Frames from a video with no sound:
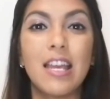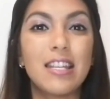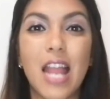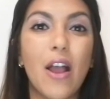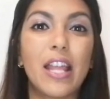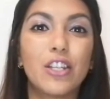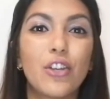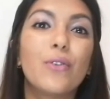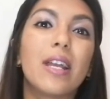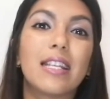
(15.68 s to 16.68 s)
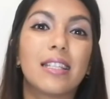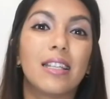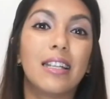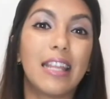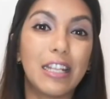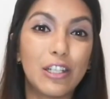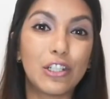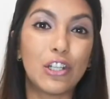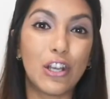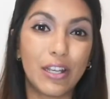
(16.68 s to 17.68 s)
Now, I know as an
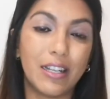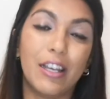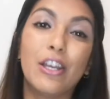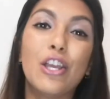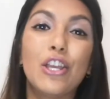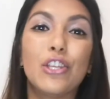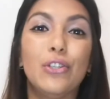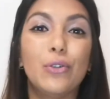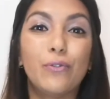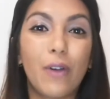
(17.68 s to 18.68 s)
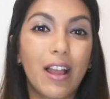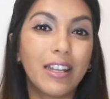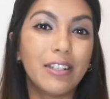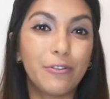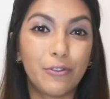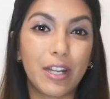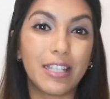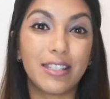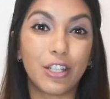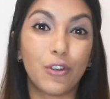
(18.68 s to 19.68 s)
English learner, you find a
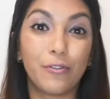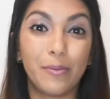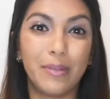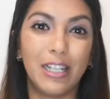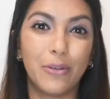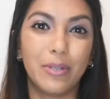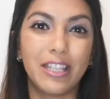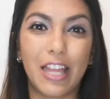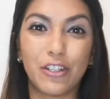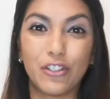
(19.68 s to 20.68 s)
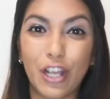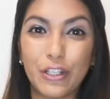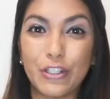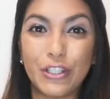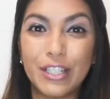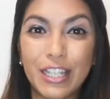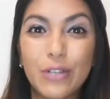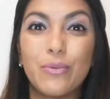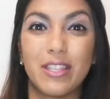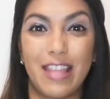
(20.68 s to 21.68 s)
phrase that you're familiar with and you try to
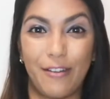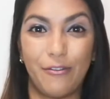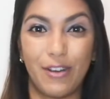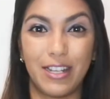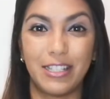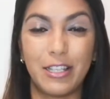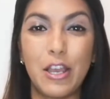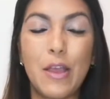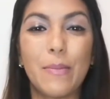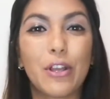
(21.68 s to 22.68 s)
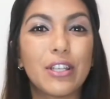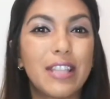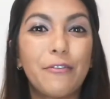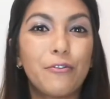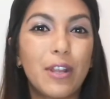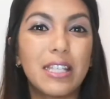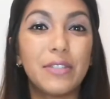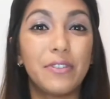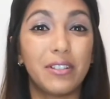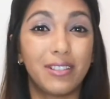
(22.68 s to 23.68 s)
stick with that phrase because that
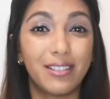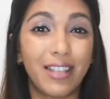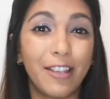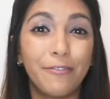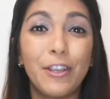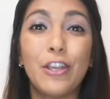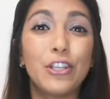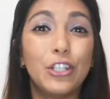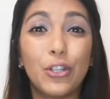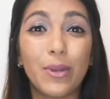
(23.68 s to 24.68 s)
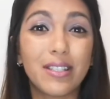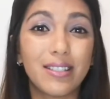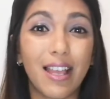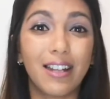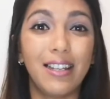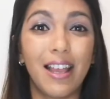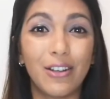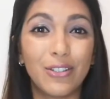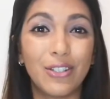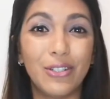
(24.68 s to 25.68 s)
phrase feels safe, you know exactly
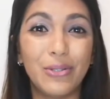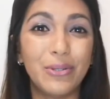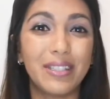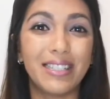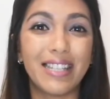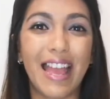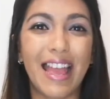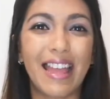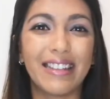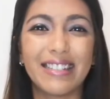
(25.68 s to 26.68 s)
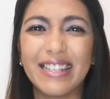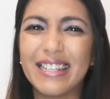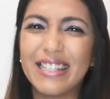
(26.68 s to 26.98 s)
how to use it, and